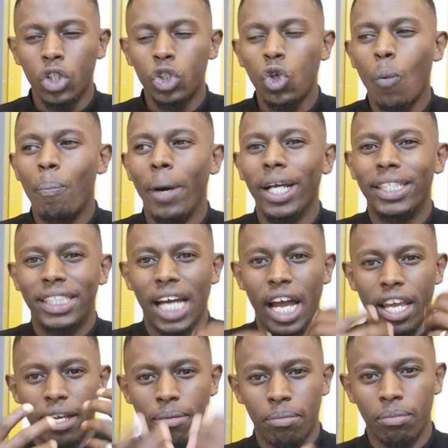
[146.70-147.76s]
So by
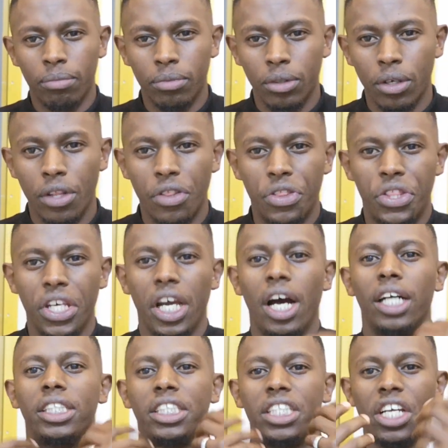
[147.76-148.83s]
time they
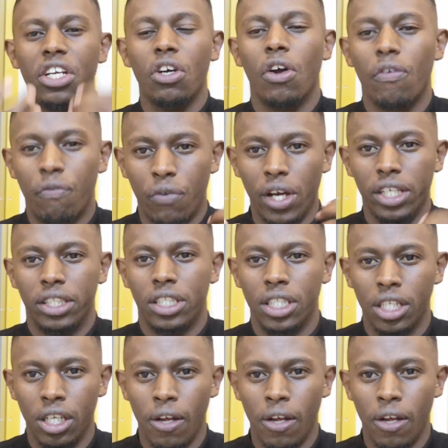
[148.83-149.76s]
are trained on flight,